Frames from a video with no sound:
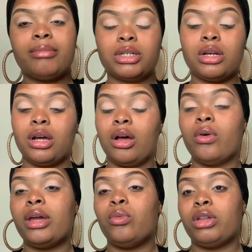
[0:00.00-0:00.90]
just gonna
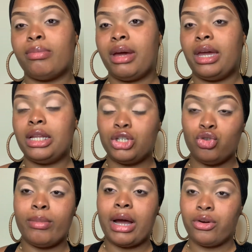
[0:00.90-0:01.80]
go into
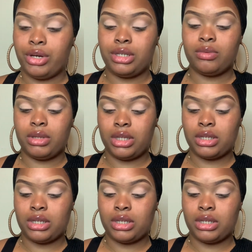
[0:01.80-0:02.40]
my crease with this